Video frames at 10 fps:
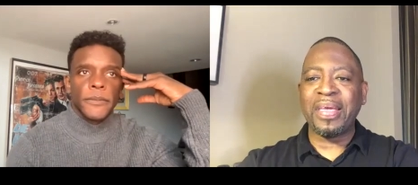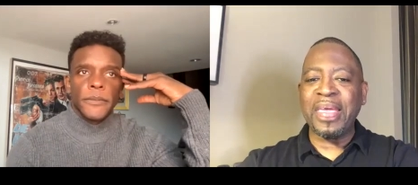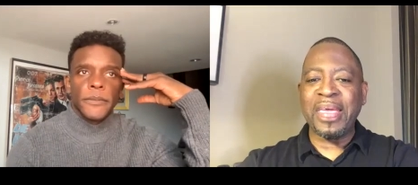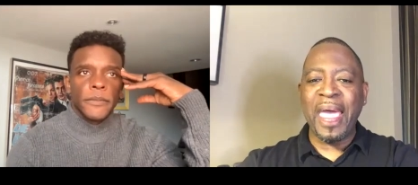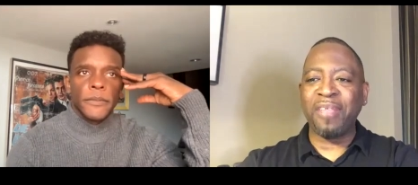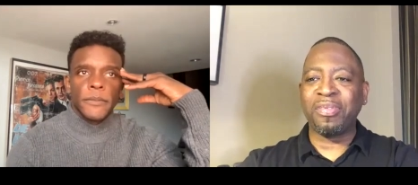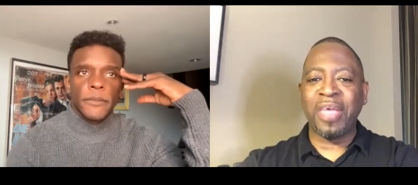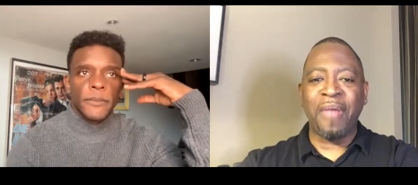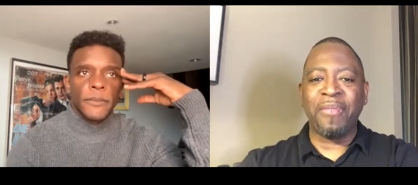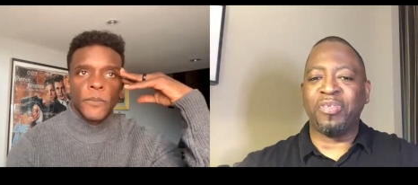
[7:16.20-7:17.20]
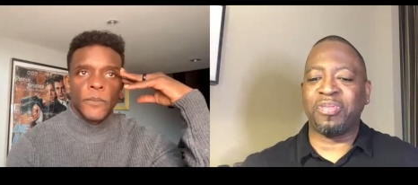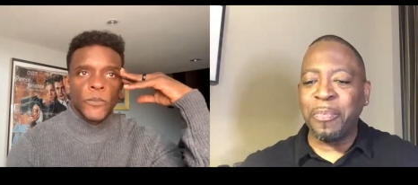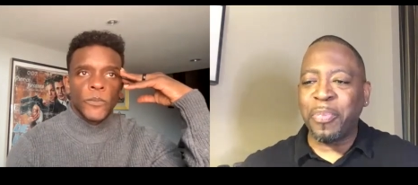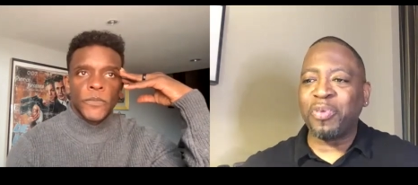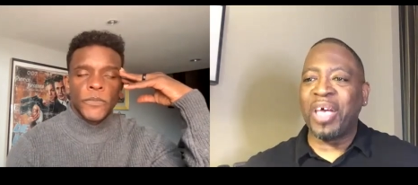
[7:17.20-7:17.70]
Speaker 1: he can't just have a
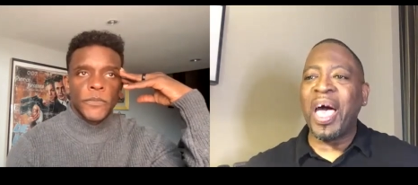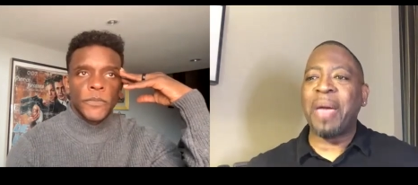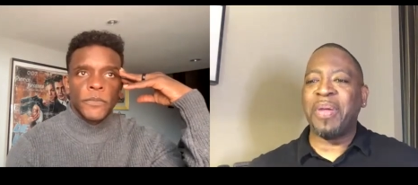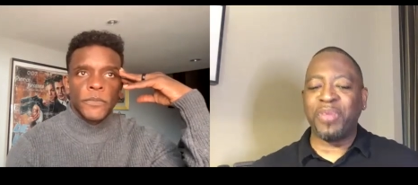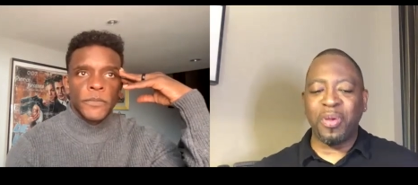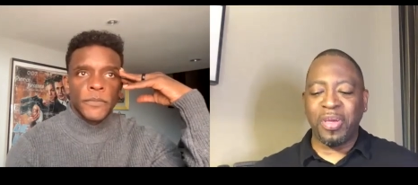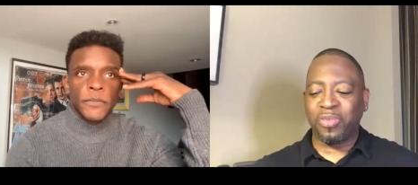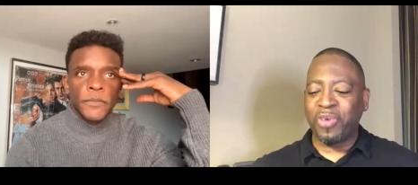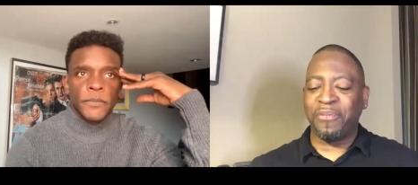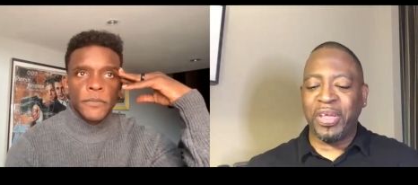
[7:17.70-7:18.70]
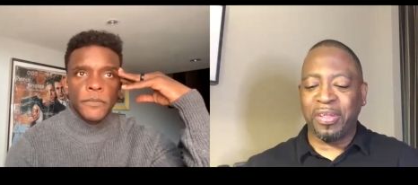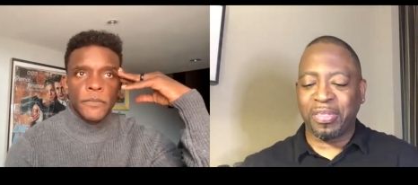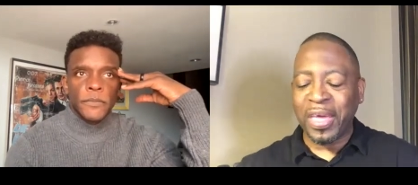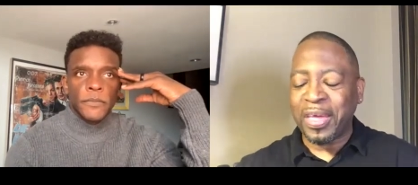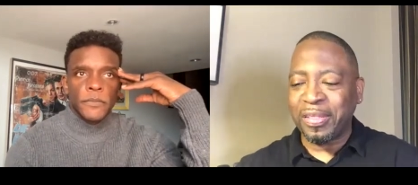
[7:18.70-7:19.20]
simple job, even though he's trying to feed his
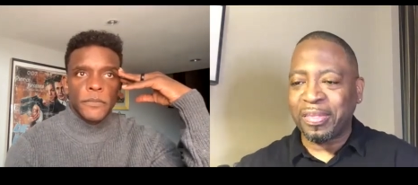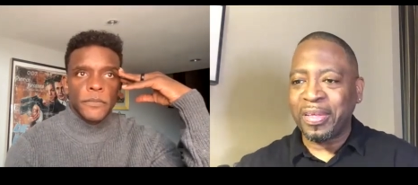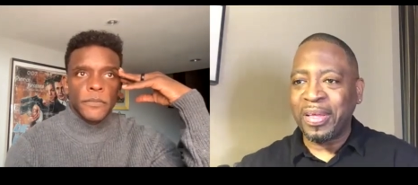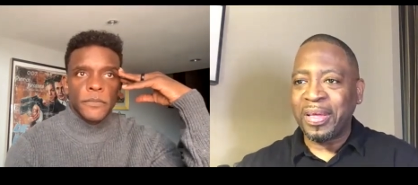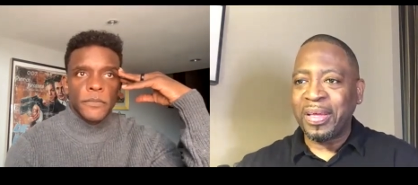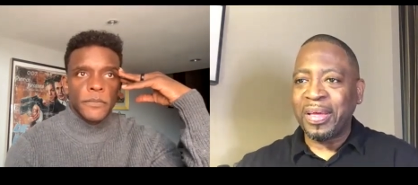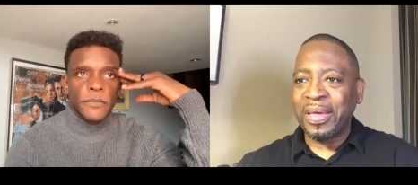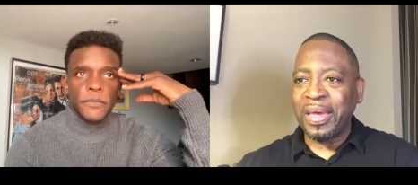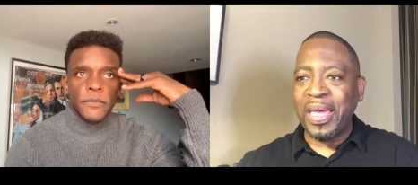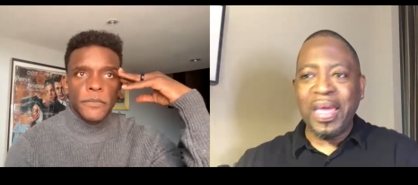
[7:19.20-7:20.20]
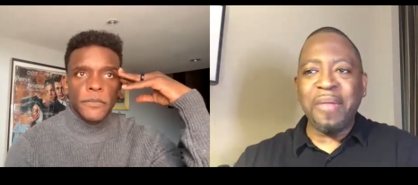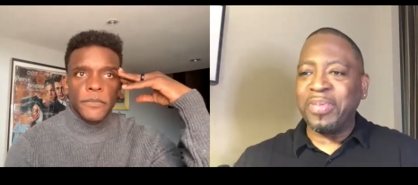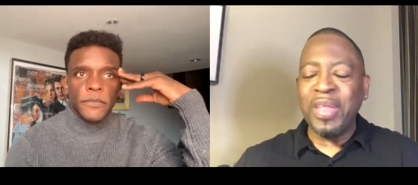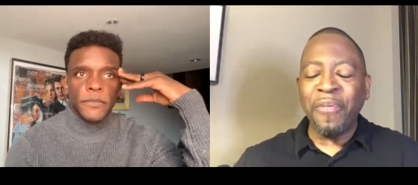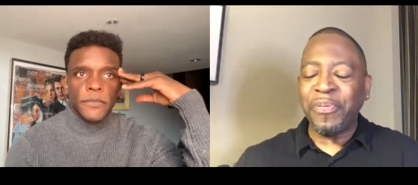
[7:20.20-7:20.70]
kids.
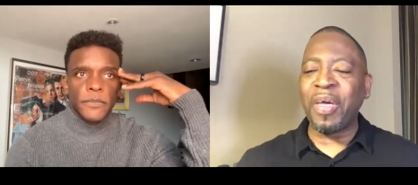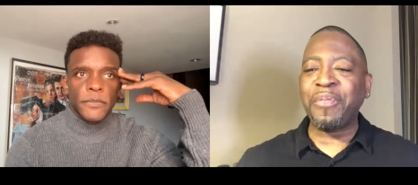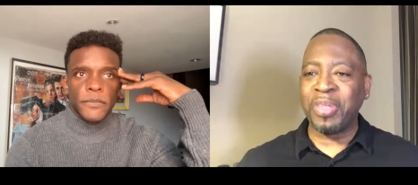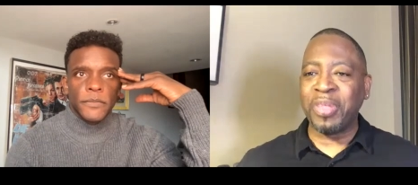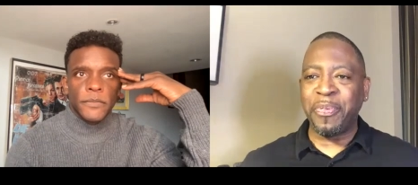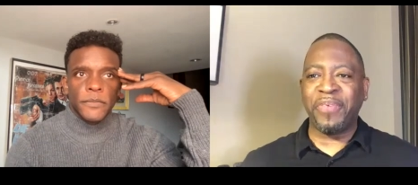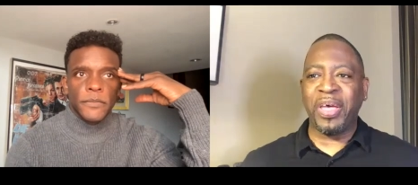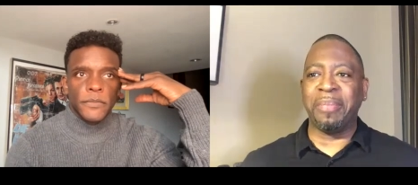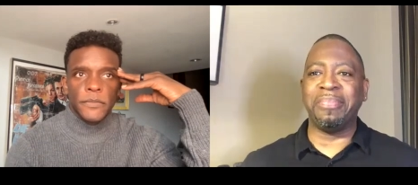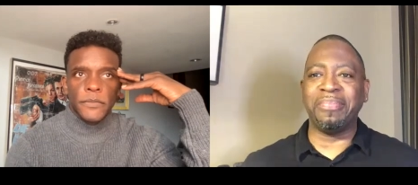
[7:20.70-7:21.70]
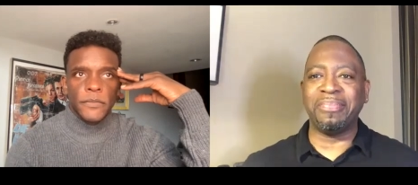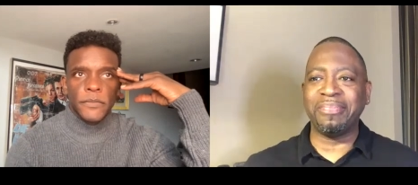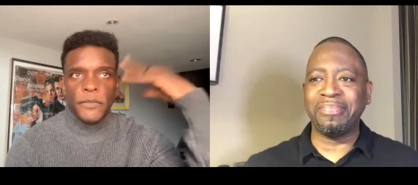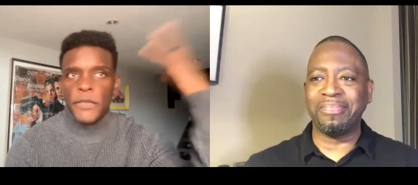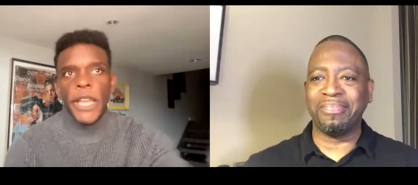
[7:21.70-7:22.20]
Nothing's ever simple for him.
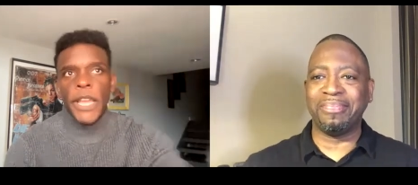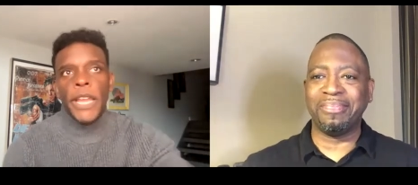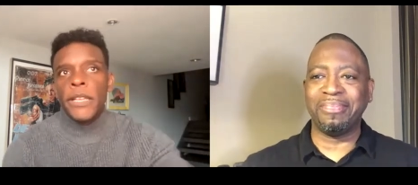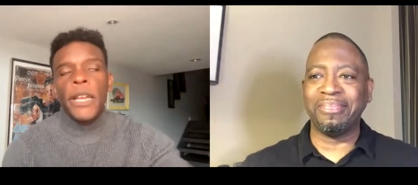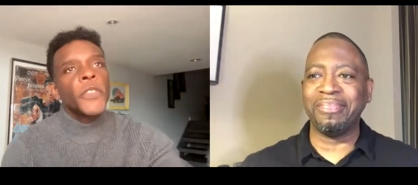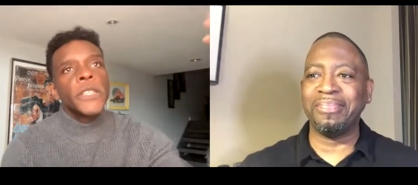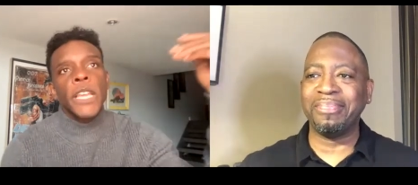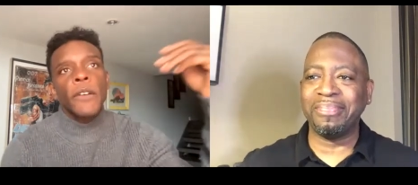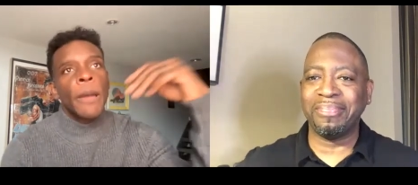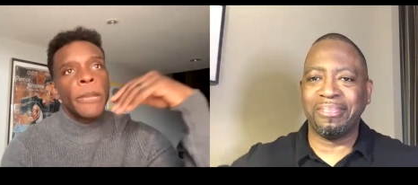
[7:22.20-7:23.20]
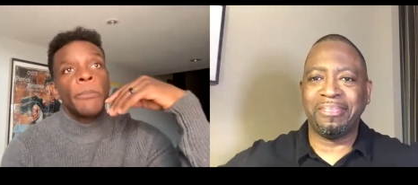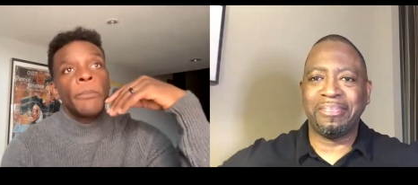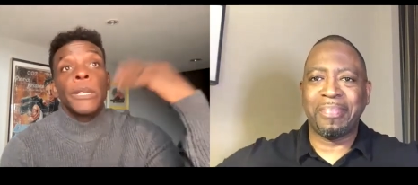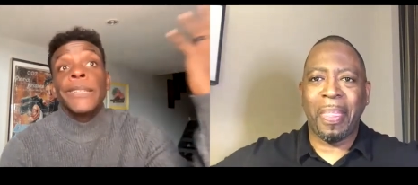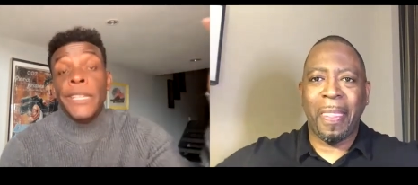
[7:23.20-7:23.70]
Speaker 2: Yeah, nothing's. Ever, I
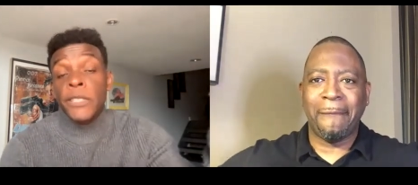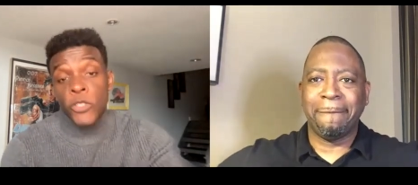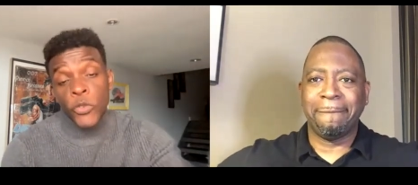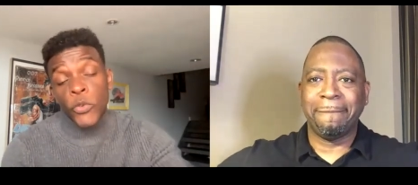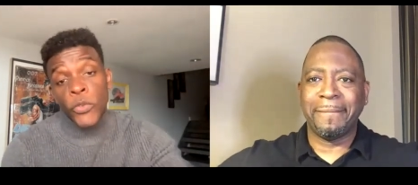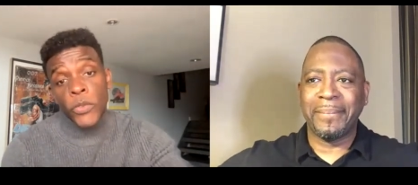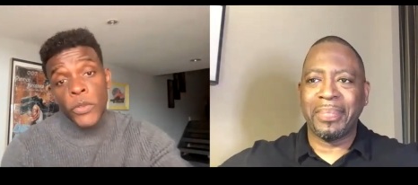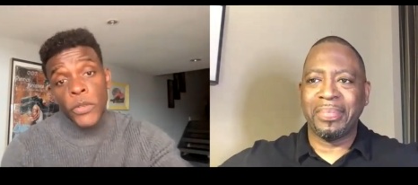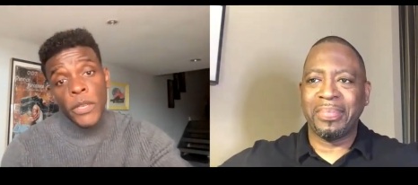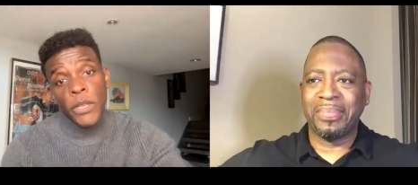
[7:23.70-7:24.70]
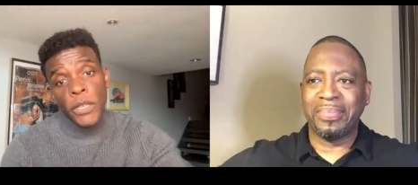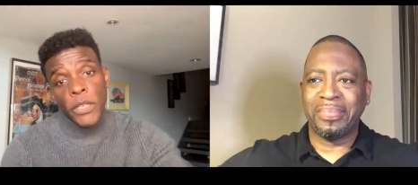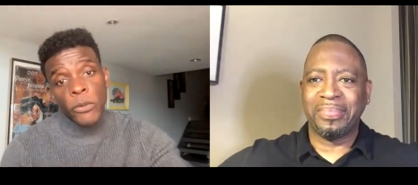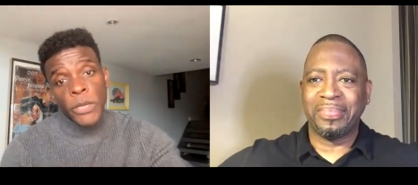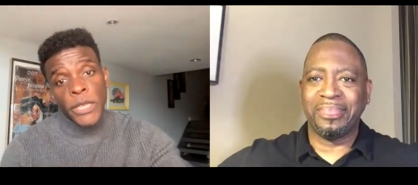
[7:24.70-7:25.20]
mean, but ain't that the truth?
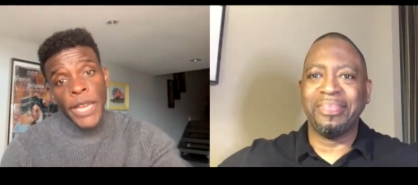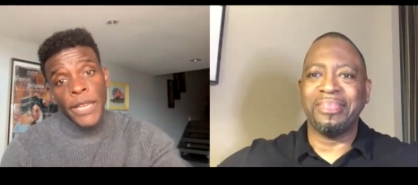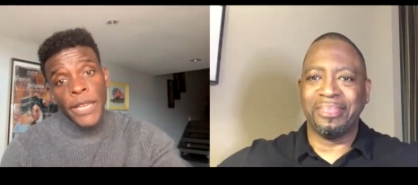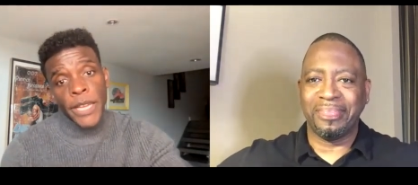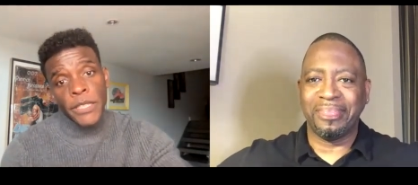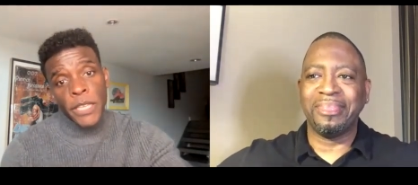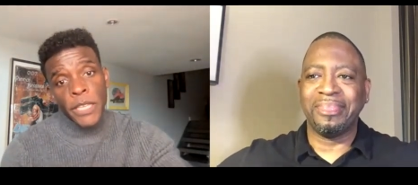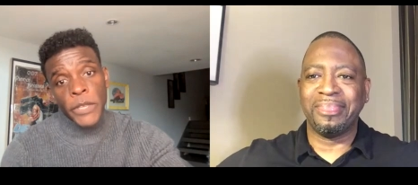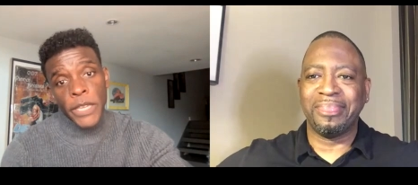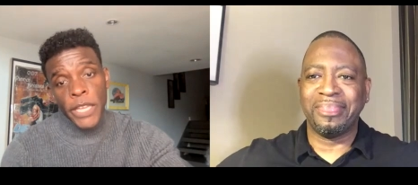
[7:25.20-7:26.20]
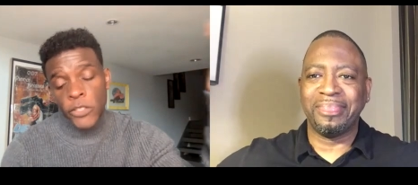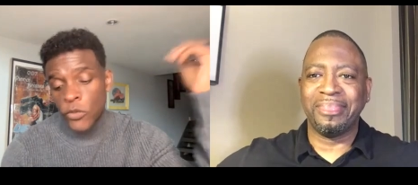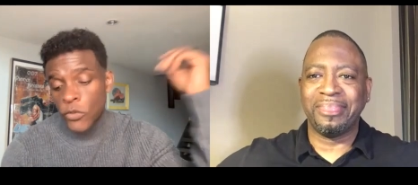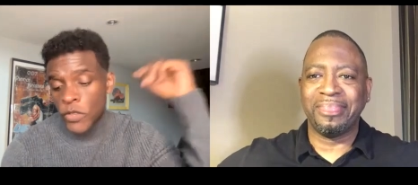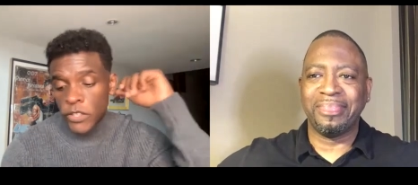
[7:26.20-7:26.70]
You know, I mean that that's something I
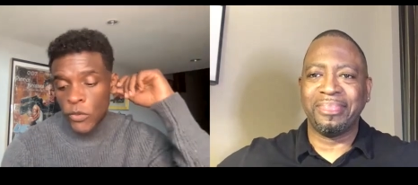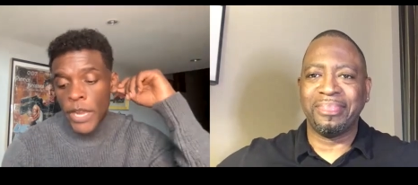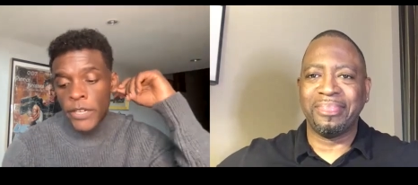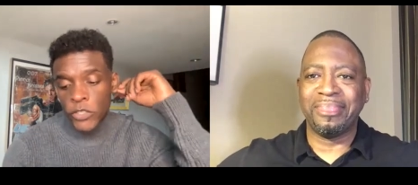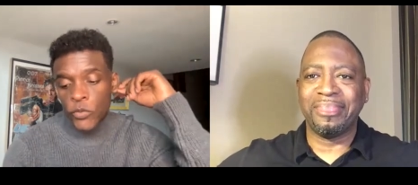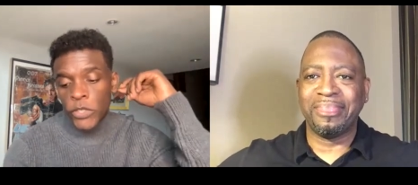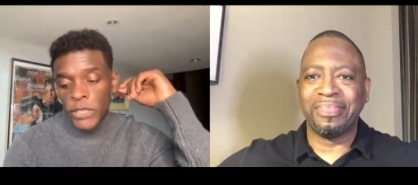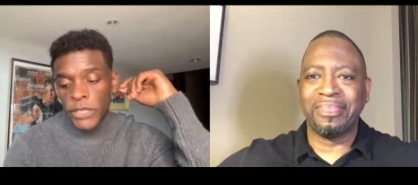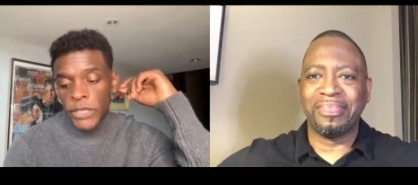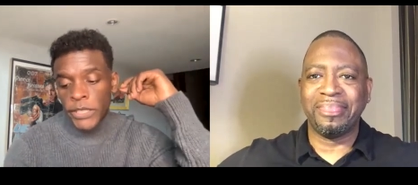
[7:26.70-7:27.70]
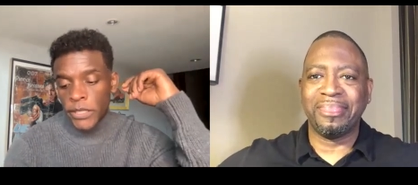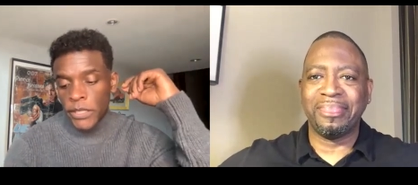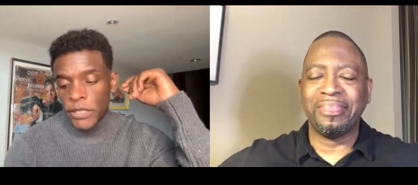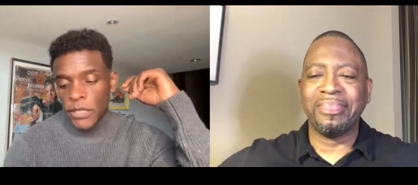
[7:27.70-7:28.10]
do think the writers really